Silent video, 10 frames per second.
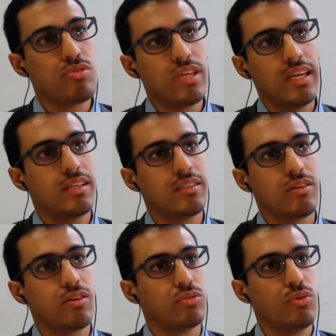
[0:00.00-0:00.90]
If
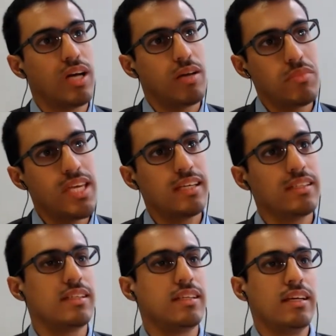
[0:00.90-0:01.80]
I want to control
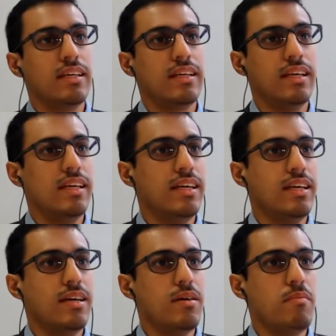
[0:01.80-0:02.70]
who
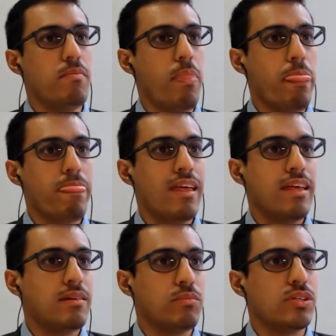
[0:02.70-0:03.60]
those who drive are
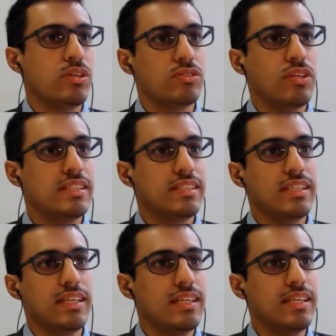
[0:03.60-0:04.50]
good drivers,
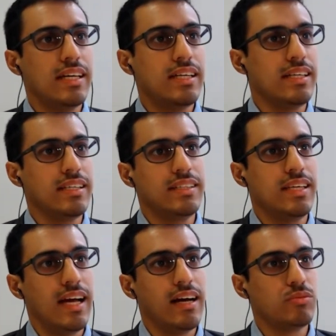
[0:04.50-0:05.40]
well,
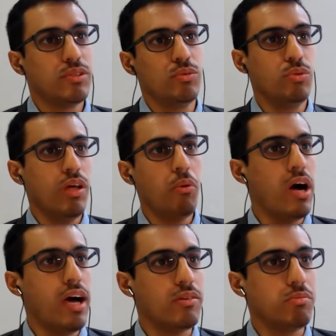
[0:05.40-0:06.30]
you would
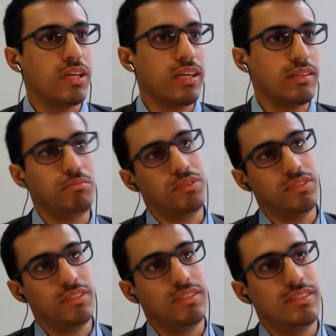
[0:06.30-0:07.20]
demand them
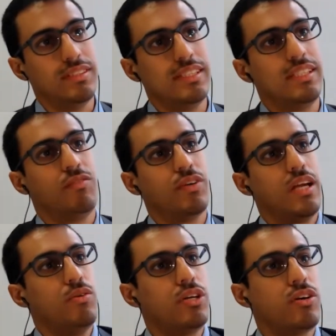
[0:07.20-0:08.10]

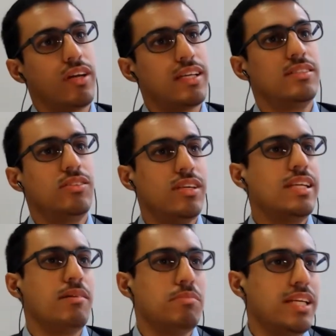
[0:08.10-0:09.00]
to have
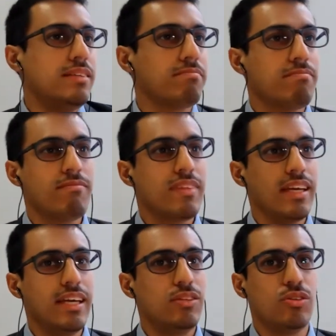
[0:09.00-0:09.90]
certain
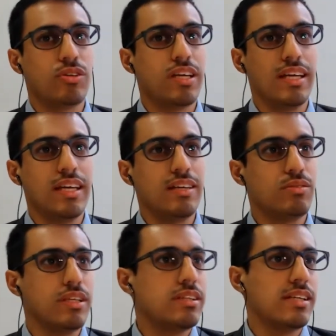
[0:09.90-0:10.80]

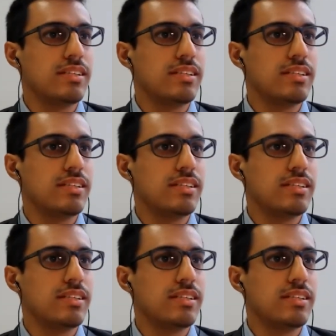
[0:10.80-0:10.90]
requirements.